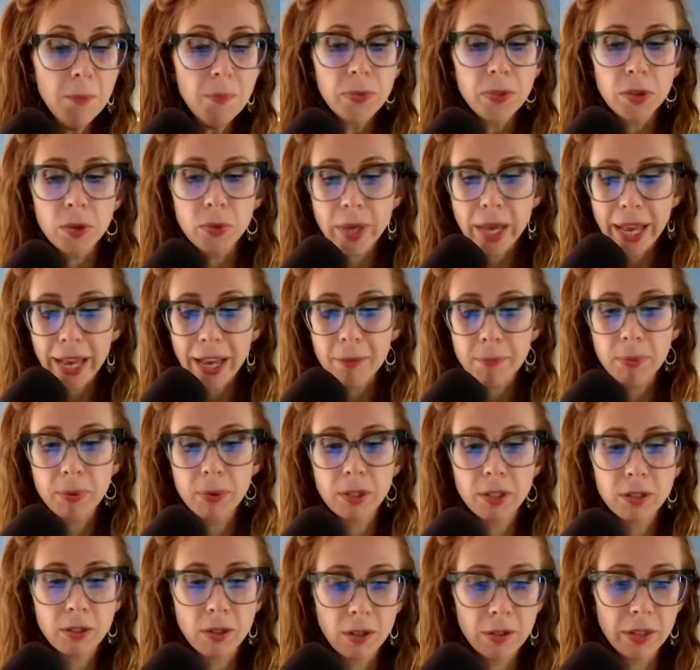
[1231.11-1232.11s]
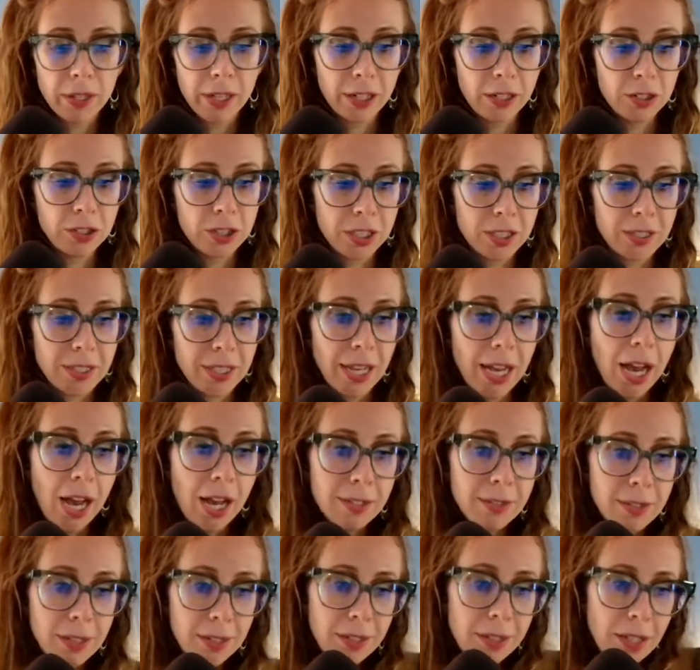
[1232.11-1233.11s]
You can't put in all the energy and say, I
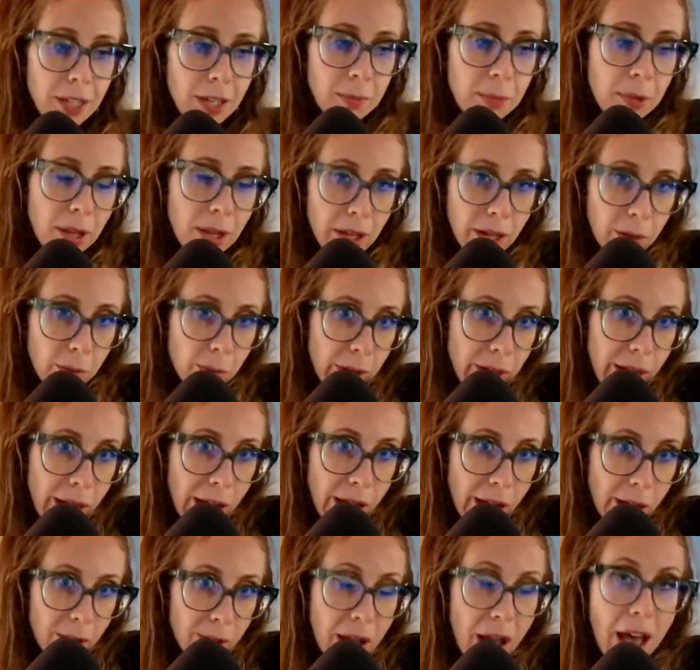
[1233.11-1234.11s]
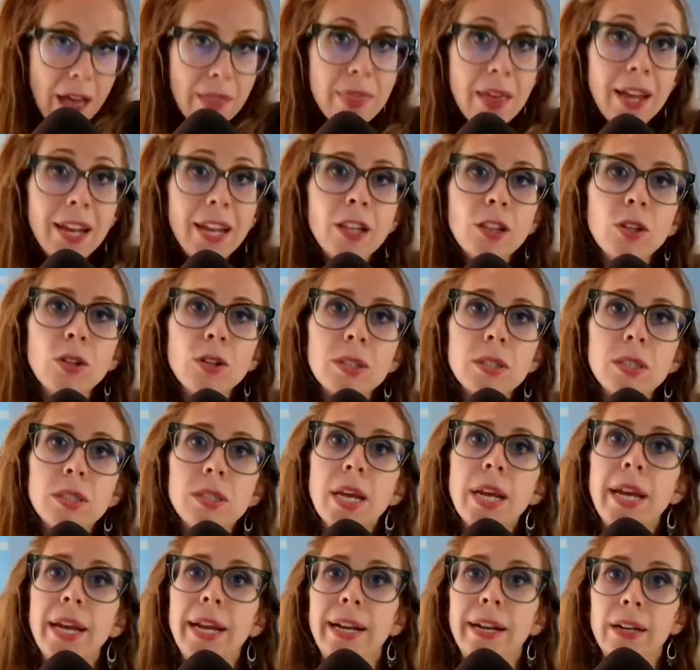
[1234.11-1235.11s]
sent an email and it went out, and then it looks
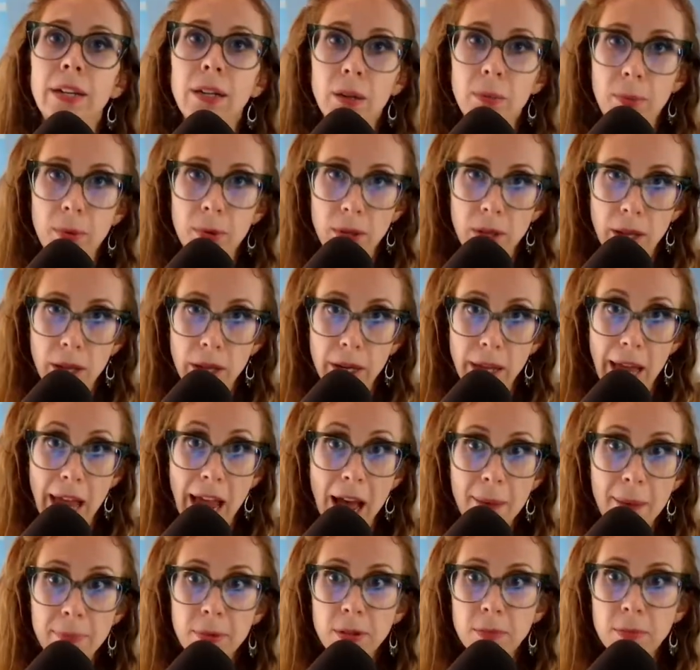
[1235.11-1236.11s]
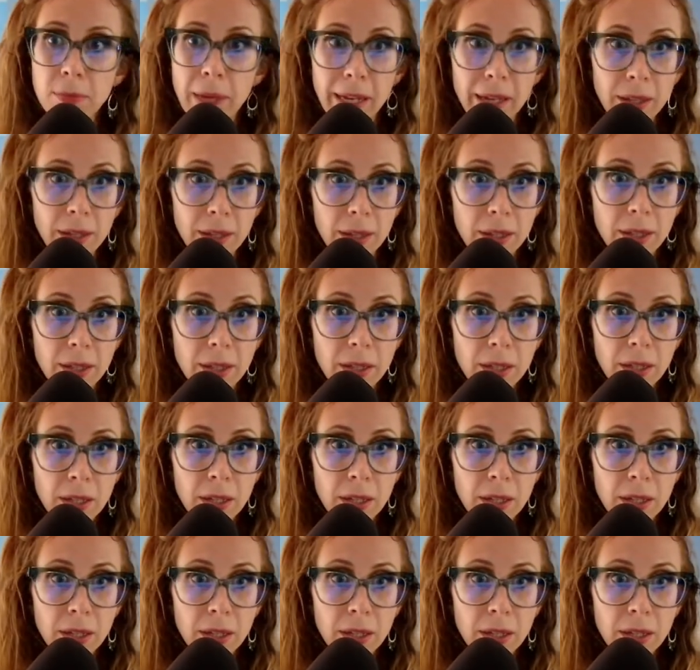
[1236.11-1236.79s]
terrible on Apple Mail.